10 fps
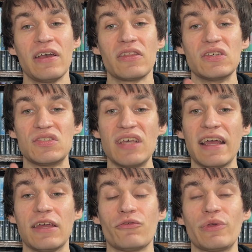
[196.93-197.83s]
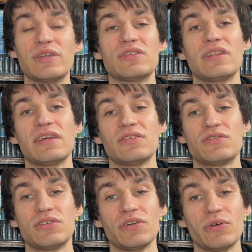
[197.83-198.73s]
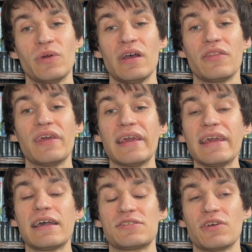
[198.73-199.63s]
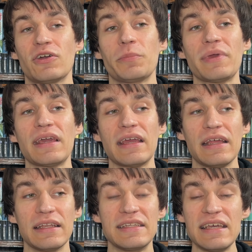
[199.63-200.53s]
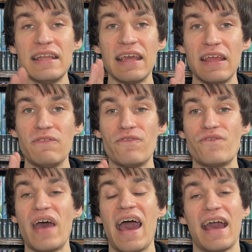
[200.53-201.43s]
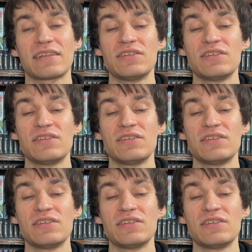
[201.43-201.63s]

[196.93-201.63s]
The second reason is too, the ESRB did in fact